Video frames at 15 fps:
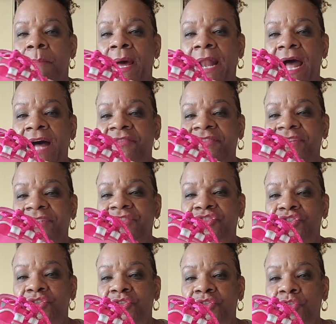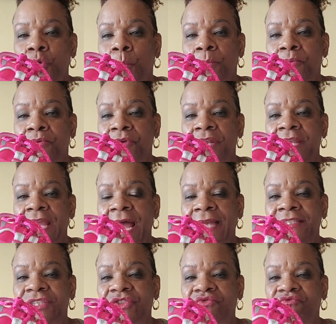But aren't these just so pretty?
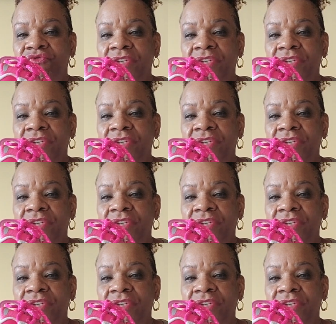I just